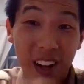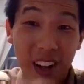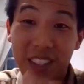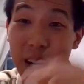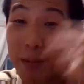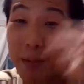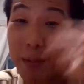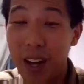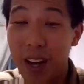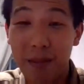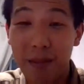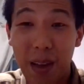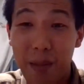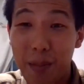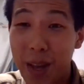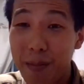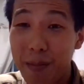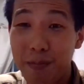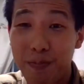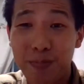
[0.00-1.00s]
On top of that, I
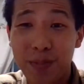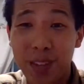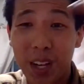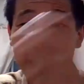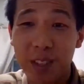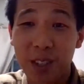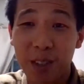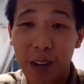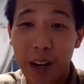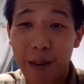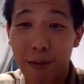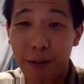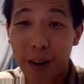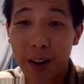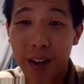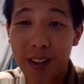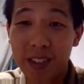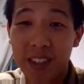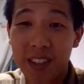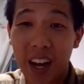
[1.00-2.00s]
made tons of great
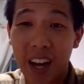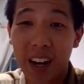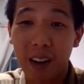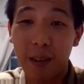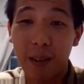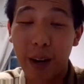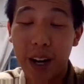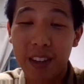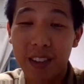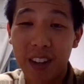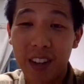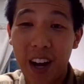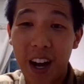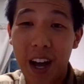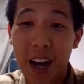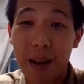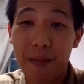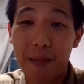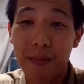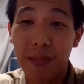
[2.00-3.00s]
friends, had a great
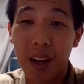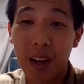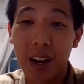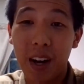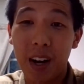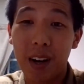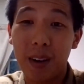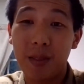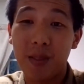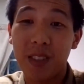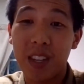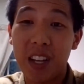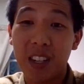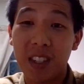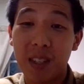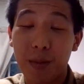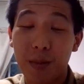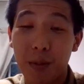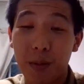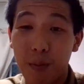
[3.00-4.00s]
time seeing
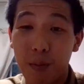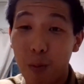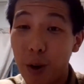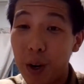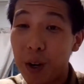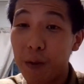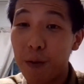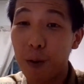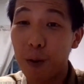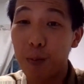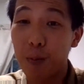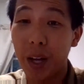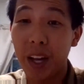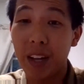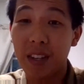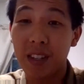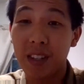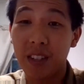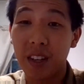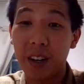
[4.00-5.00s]
some wonderful
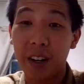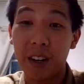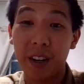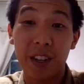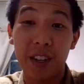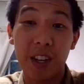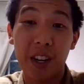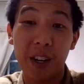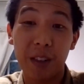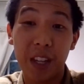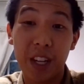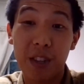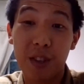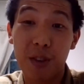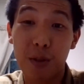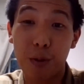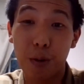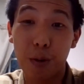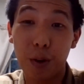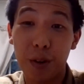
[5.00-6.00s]
places on our yearly
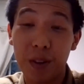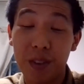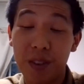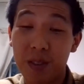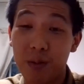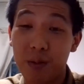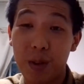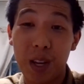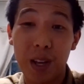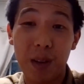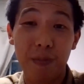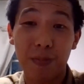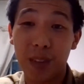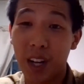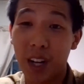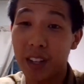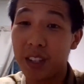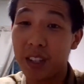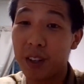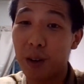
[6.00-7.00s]
tours. We
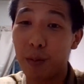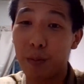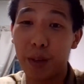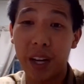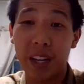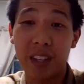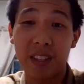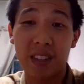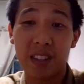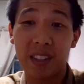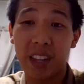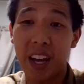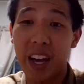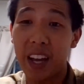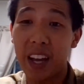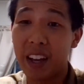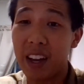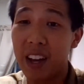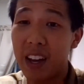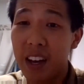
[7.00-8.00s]
got to go to places
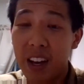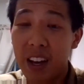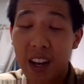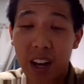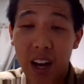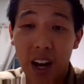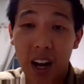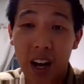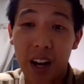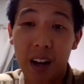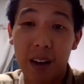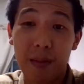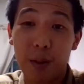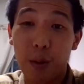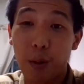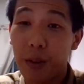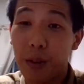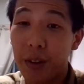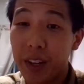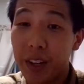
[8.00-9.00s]
like
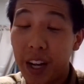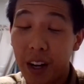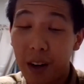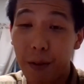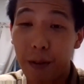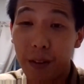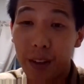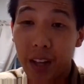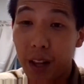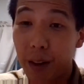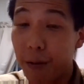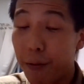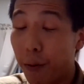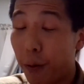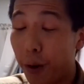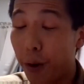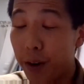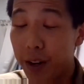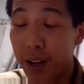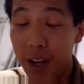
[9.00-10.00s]
Northern
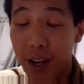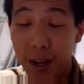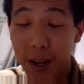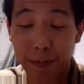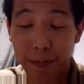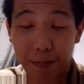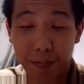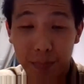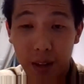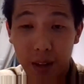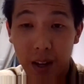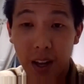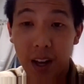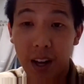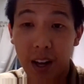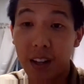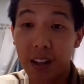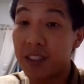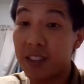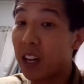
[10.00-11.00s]
California,
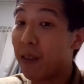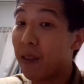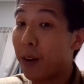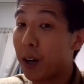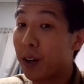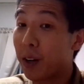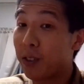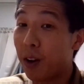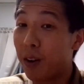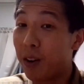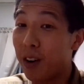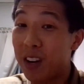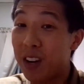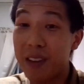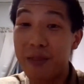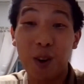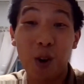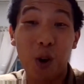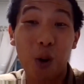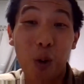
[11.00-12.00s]
the state of Arizona, and
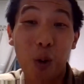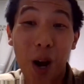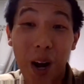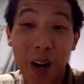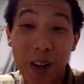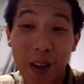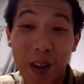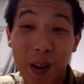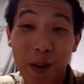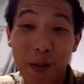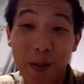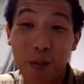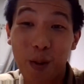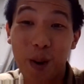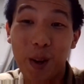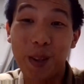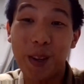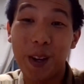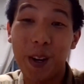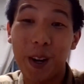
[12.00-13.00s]
even Hawaii
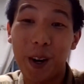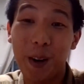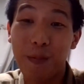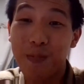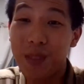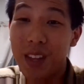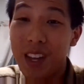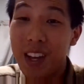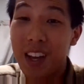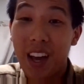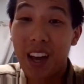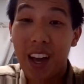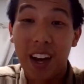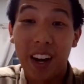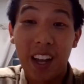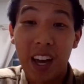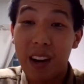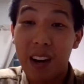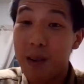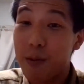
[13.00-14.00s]
one year. And
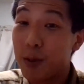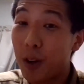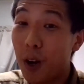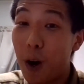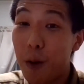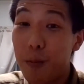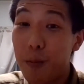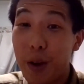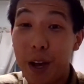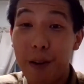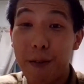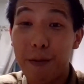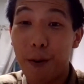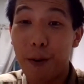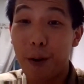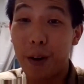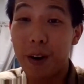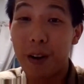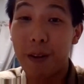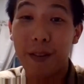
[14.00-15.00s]
again, it was all paid
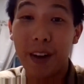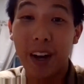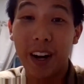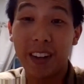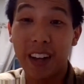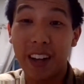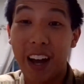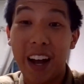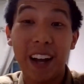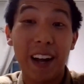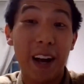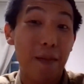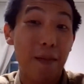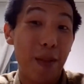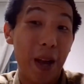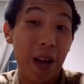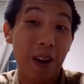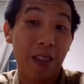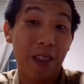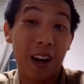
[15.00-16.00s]
for, and in fact, I got
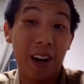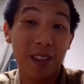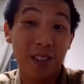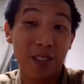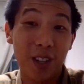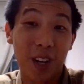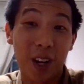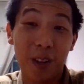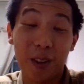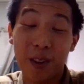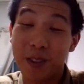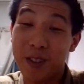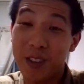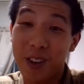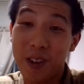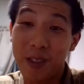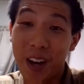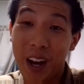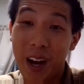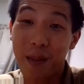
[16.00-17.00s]
paid $1,000 to
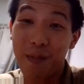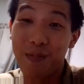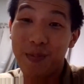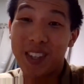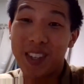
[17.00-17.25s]
do that.